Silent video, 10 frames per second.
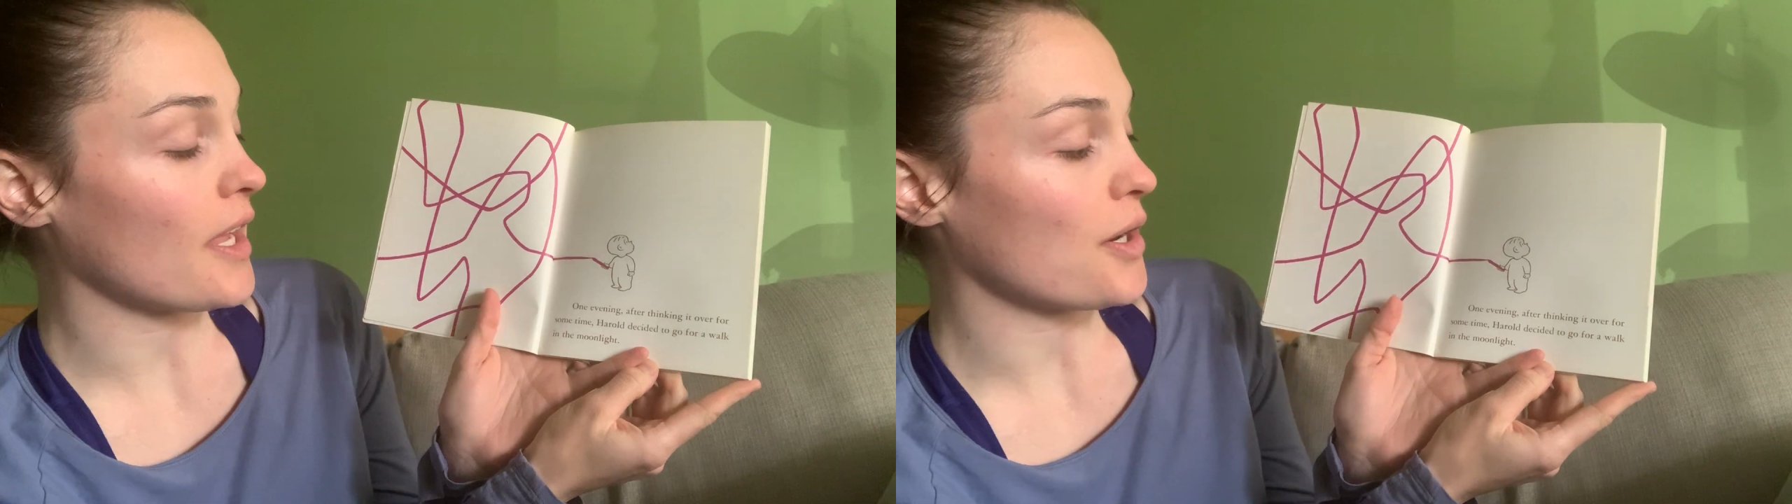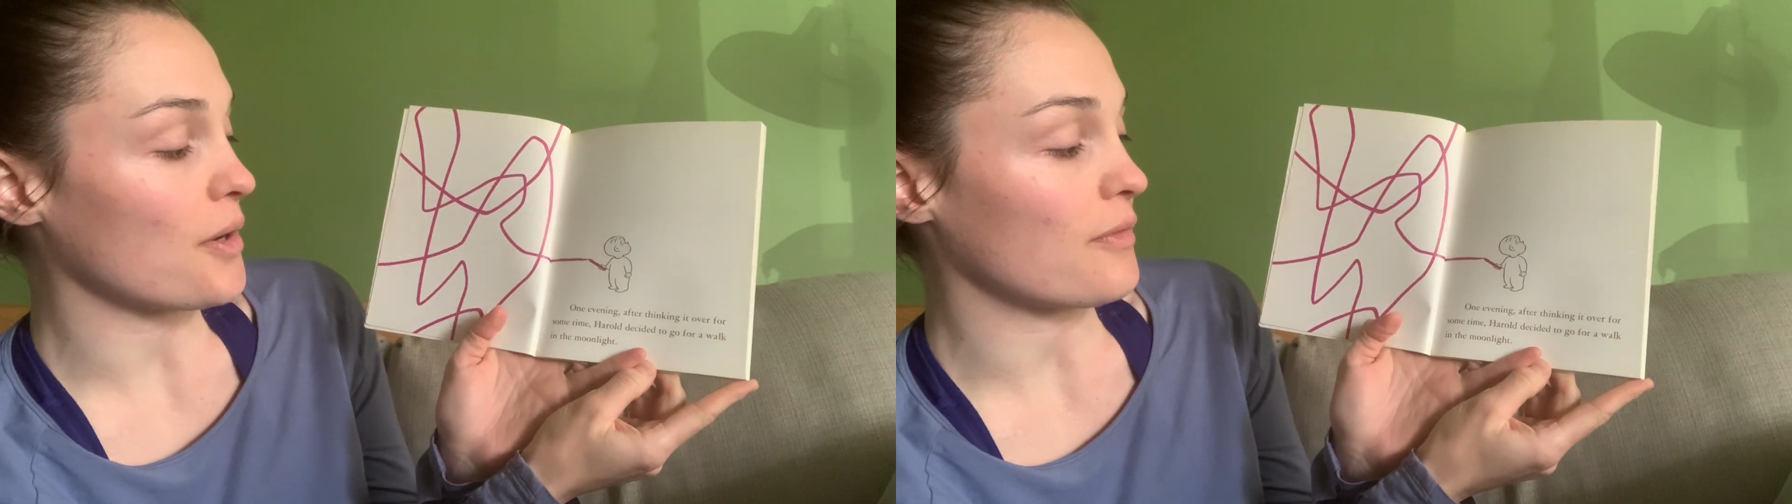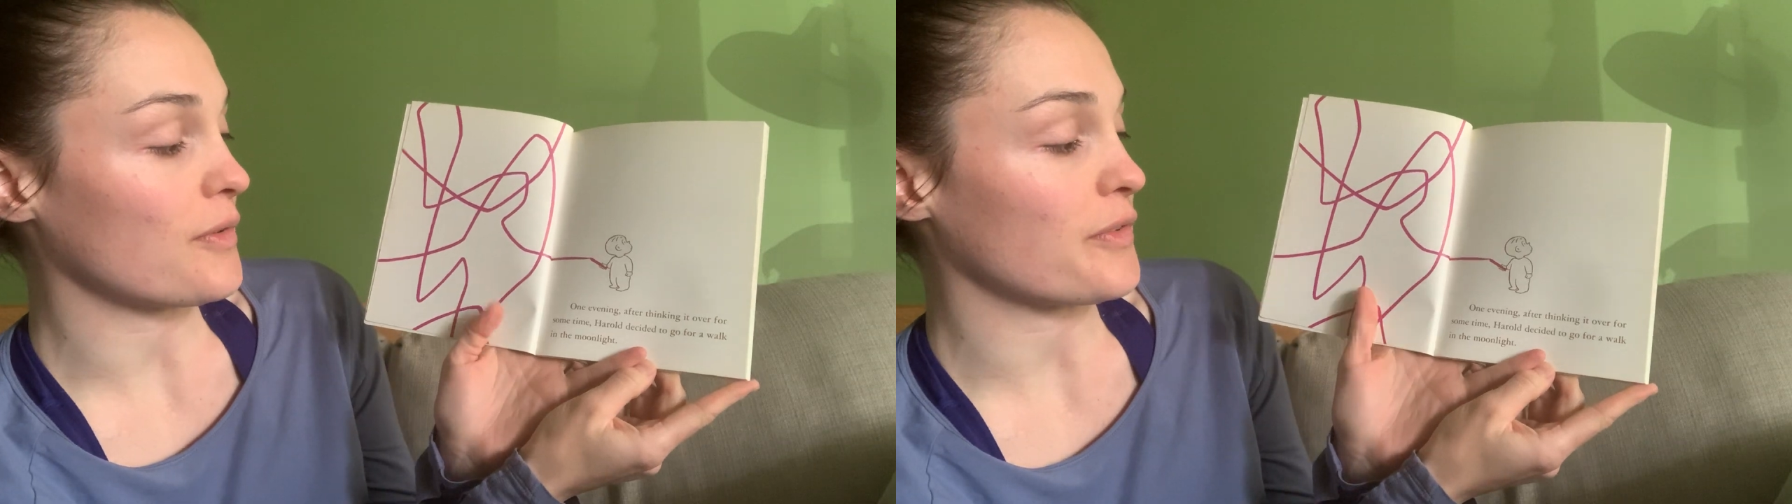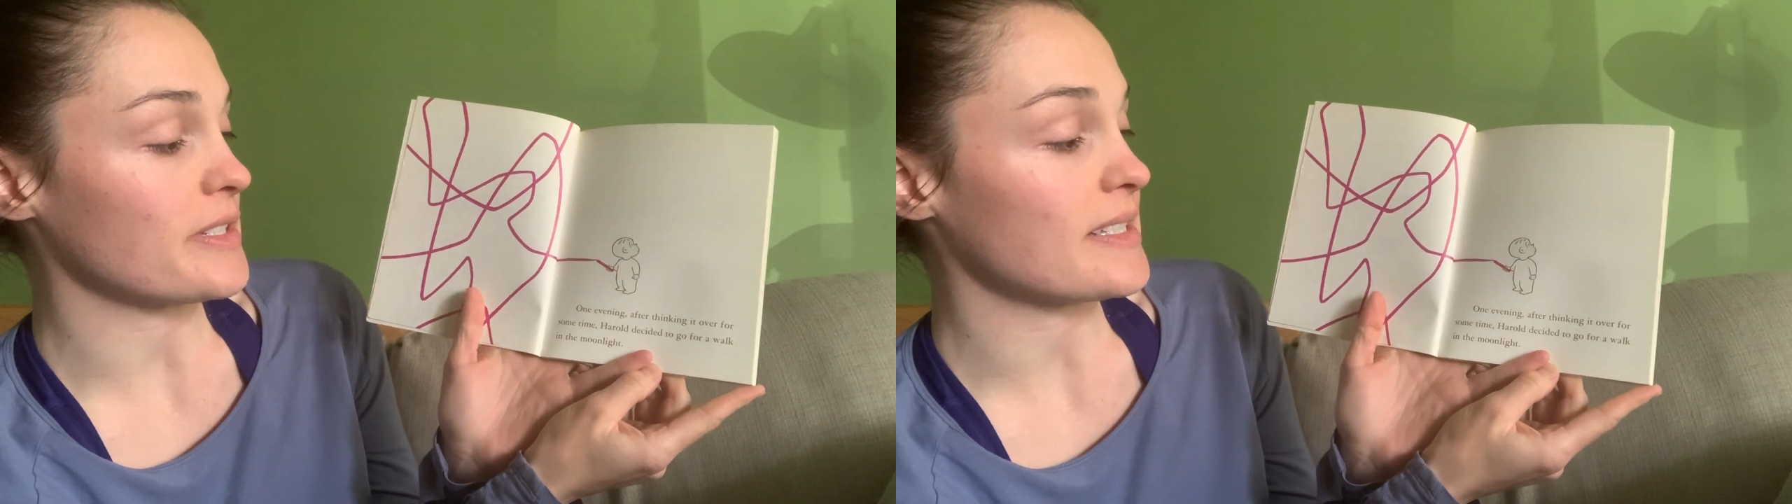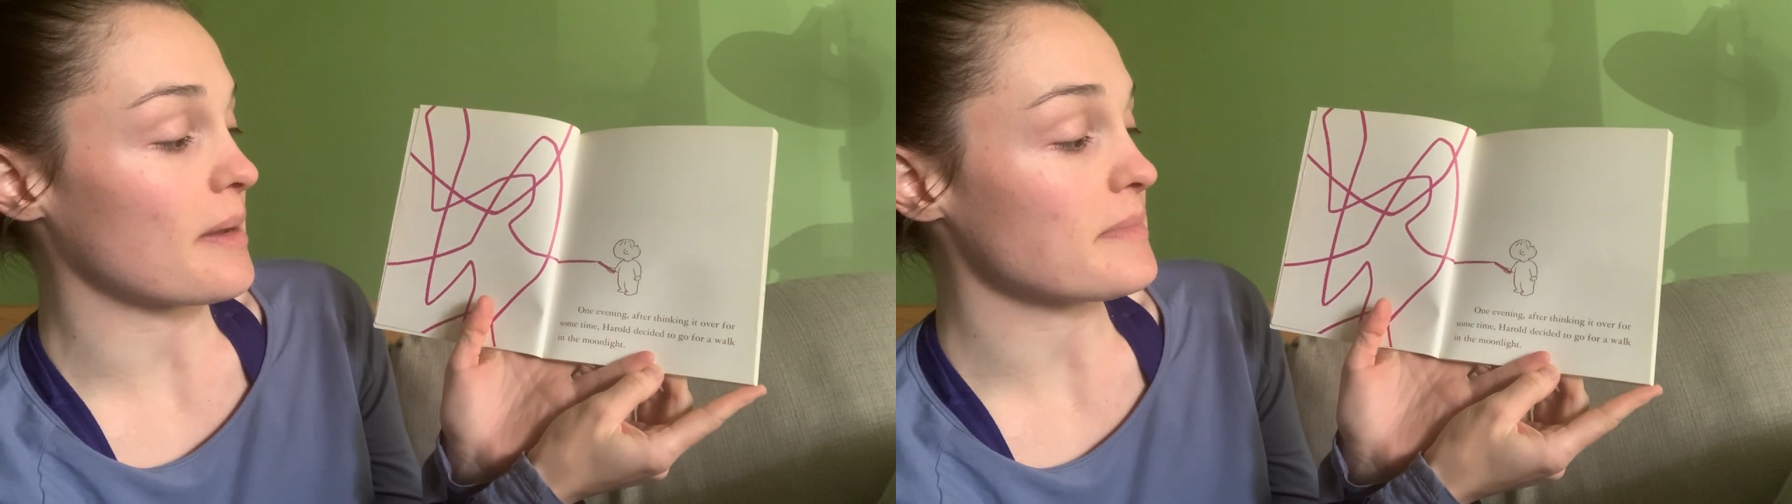it over for
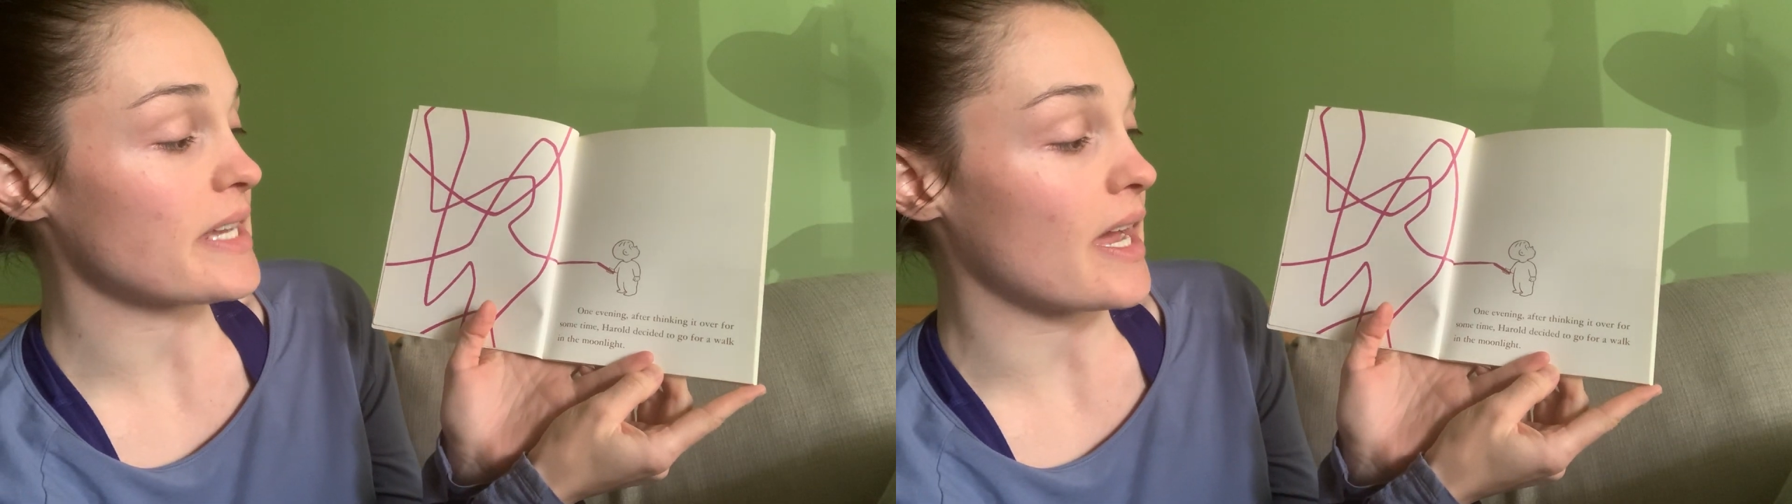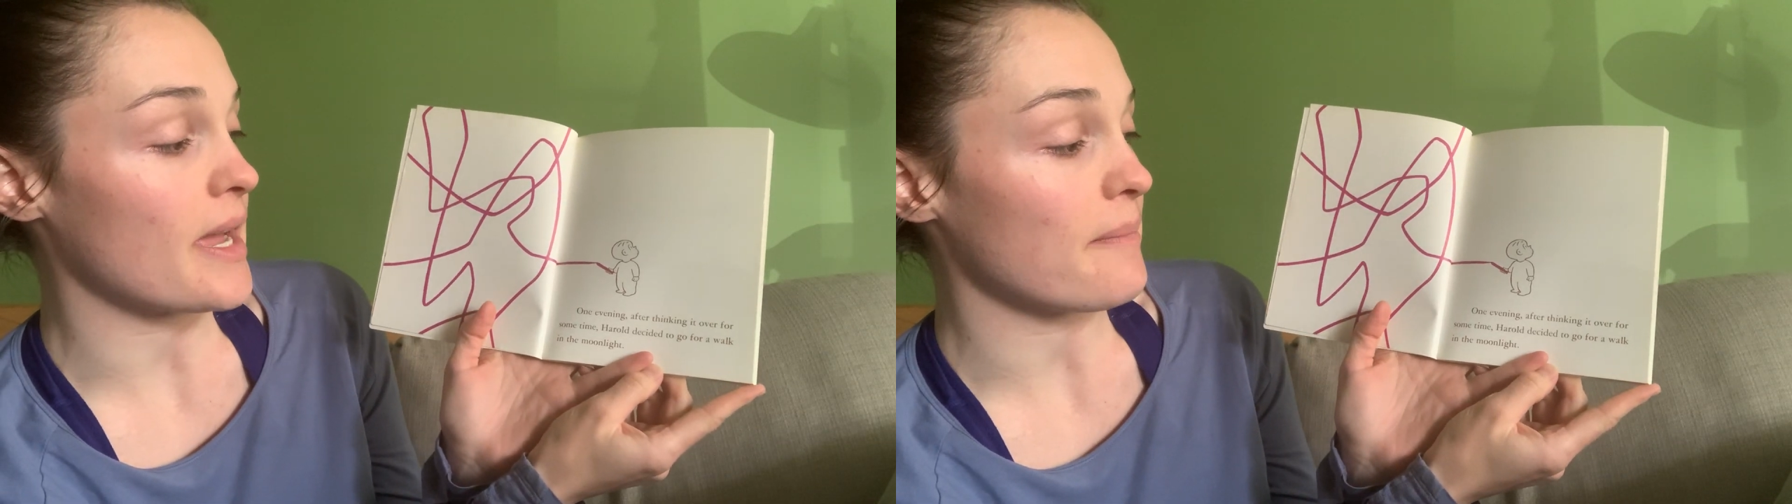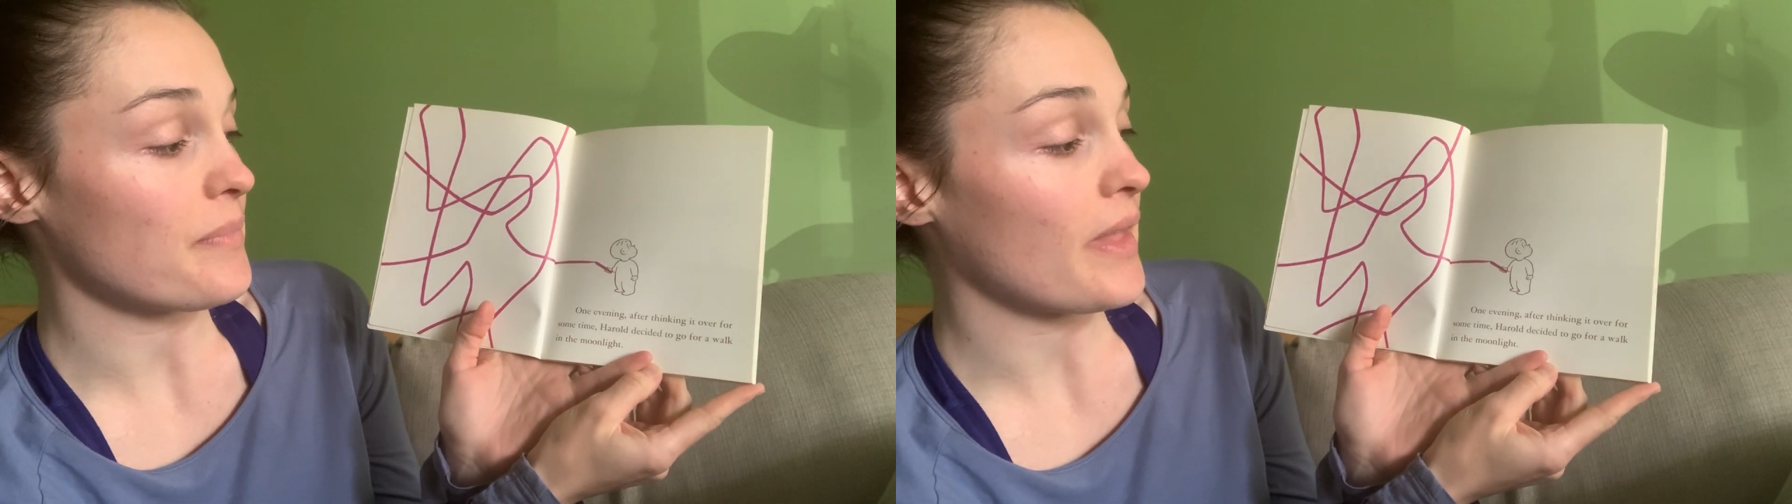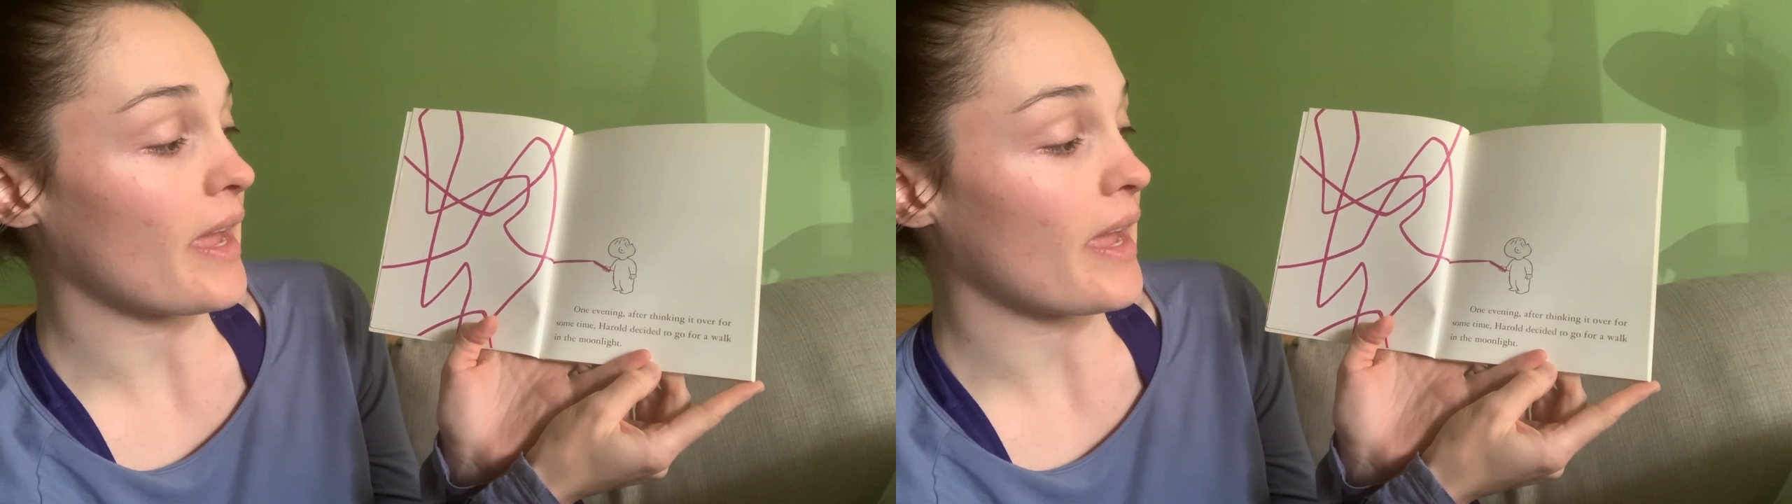some time,